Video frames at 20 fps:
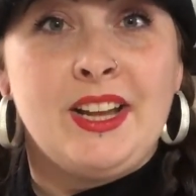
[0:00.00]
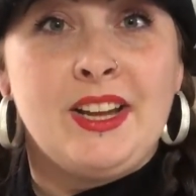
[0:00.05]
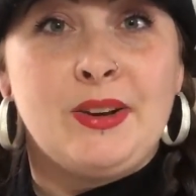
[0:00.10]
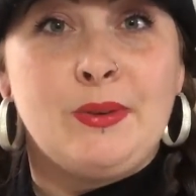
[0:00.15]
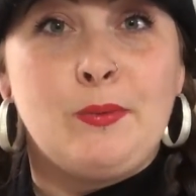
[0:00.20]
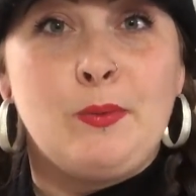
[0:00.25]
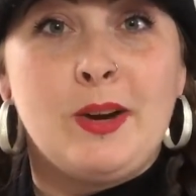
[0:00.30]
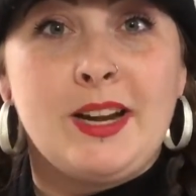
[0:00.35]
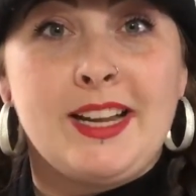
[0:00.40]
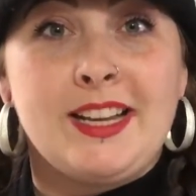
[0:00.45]

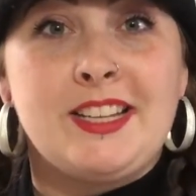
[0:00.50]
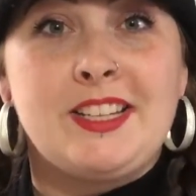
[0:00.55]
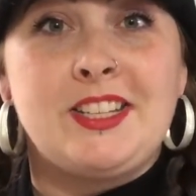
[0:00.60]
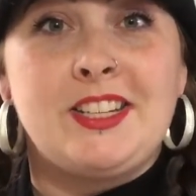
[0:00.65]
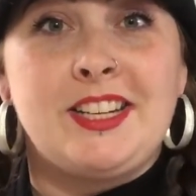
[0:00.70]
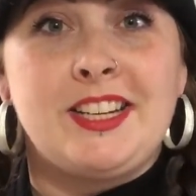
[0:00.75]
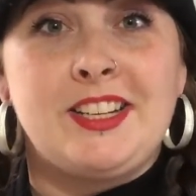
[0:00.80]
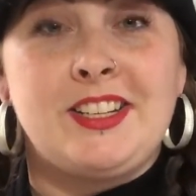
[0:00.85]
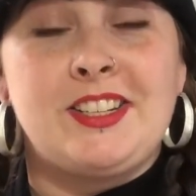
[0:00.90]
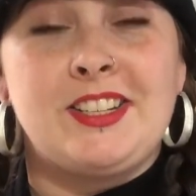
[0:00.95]
which
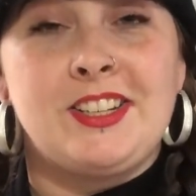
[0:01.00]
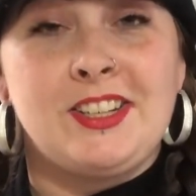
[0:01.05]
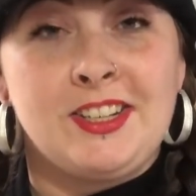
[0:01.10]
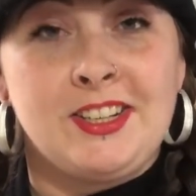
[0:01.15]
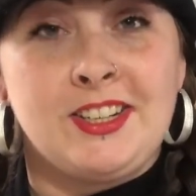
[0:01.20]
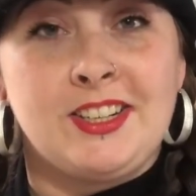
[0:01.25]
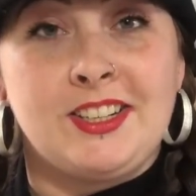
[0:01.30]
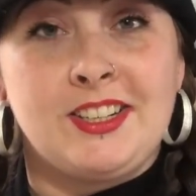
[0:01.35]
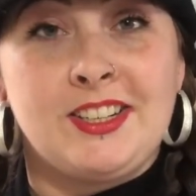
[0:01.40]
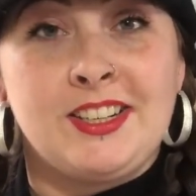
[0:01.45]
in
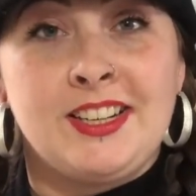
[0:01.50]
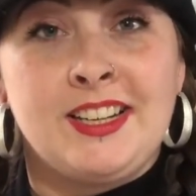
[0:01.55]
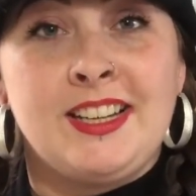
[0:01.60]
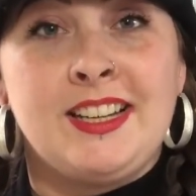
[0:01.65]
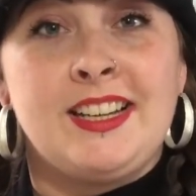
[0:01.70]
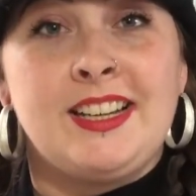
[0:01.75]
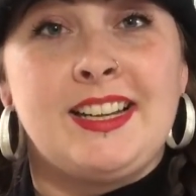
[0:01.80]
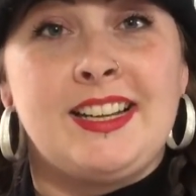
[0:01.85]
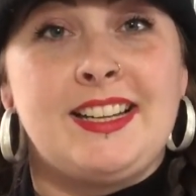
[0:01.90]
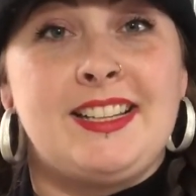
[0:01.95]
turn
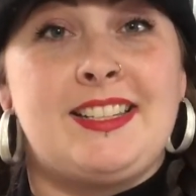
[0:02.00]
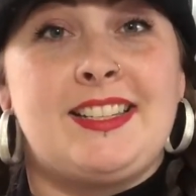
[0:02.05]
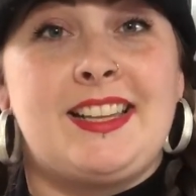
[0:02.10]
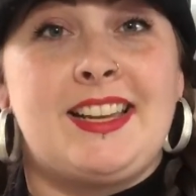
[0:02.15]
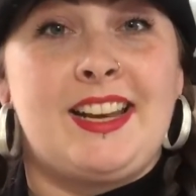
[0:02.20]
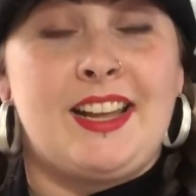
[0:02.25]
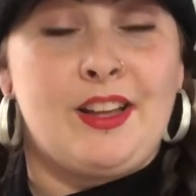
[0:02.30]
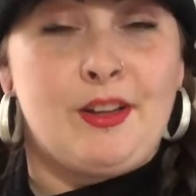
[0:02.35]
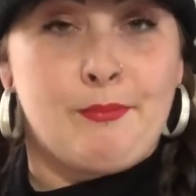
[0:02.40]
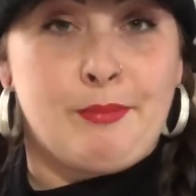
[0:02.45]
is
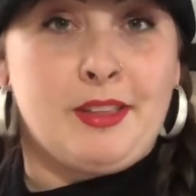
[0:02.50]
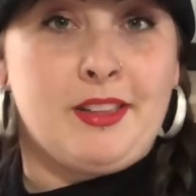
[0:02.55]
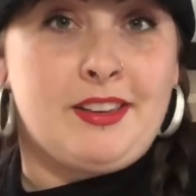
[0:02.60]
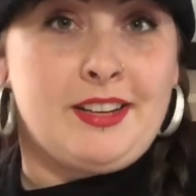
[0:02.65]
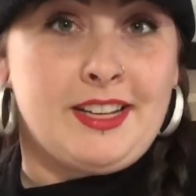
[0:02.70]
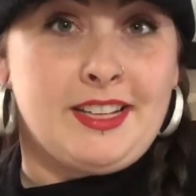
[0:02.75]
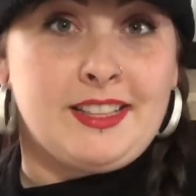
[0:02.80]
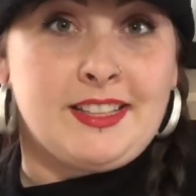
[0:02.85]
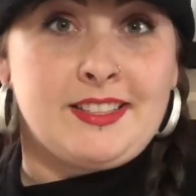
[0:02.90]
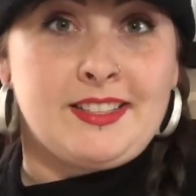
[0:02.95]
going to help
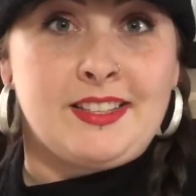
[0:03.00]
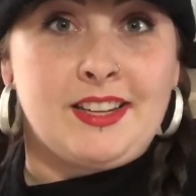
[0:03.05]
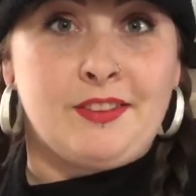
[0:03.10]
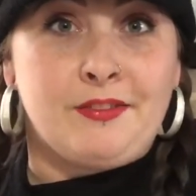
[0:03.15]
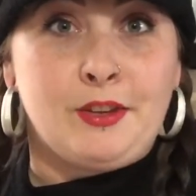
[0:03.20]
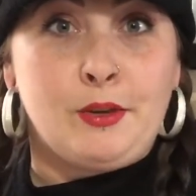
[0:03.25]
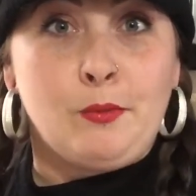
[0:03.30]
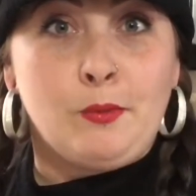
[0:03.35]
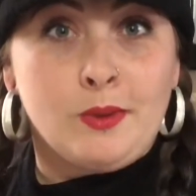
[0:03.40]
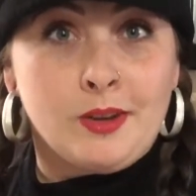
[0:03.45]
pollinate the stuff
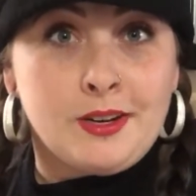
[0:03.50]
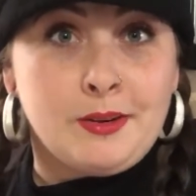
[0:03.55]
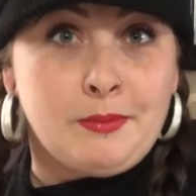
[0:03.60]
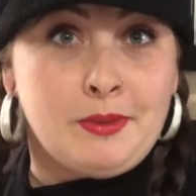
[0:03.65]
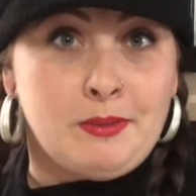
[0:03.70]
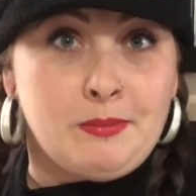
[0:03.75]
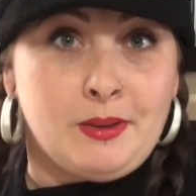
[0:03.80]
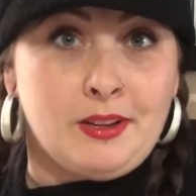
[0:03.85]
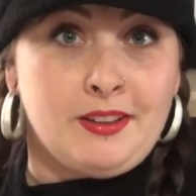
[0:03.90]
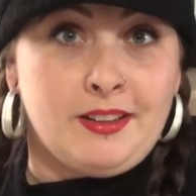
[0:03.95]
you want to
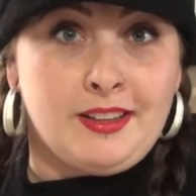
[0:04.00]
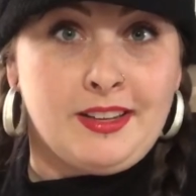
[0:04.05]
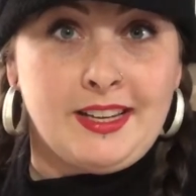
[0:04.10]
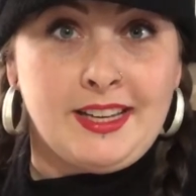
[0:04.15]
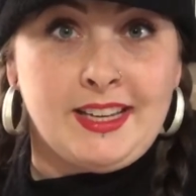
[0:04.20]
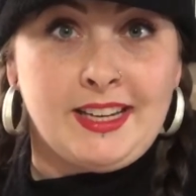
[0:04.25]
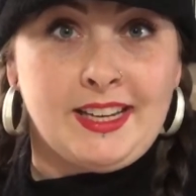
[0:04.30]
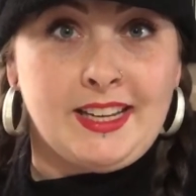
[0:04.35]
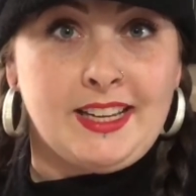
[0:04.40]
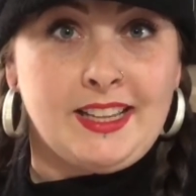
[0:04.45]
be
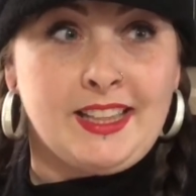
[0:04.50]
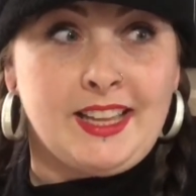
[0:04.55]
pollinated,